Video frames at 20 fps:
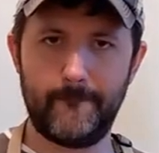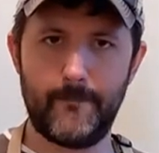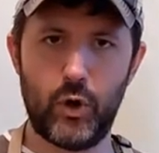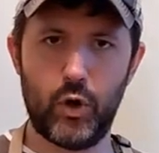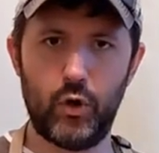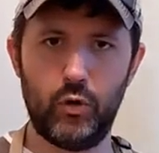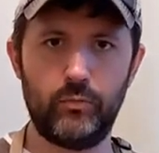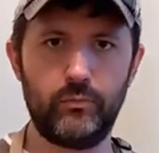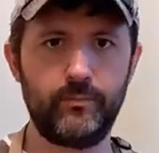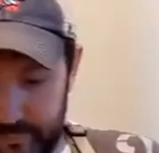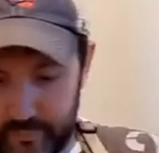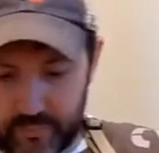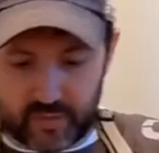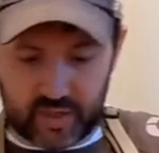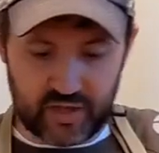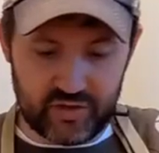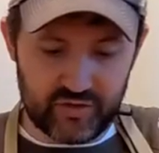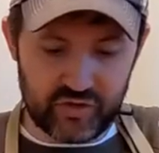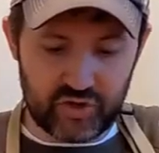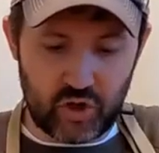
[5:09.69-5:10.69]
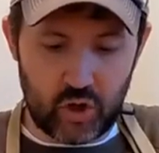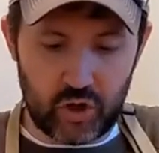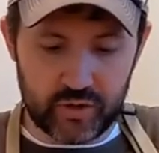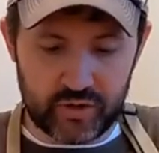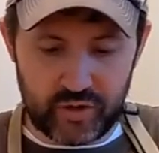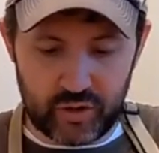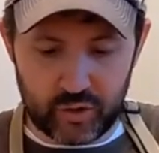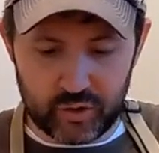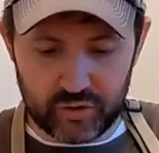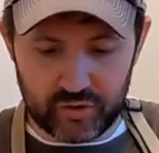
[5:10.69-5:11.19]
Boom. It's all
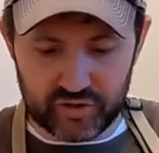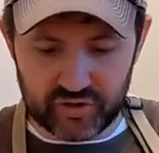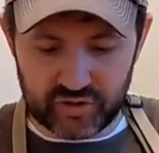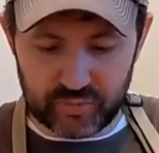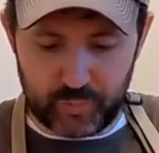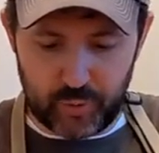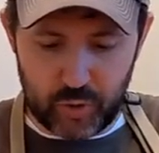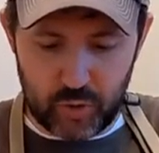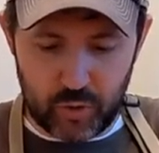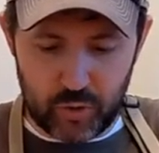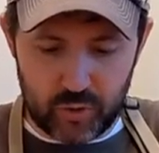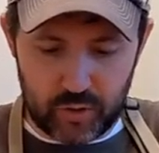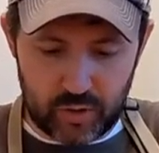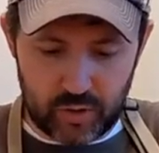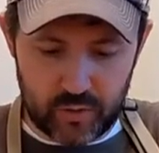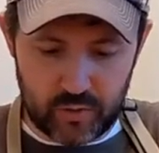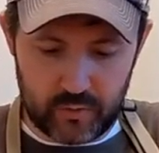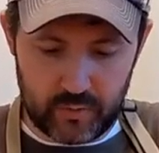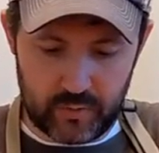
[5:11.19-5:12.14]
in here in the spoon.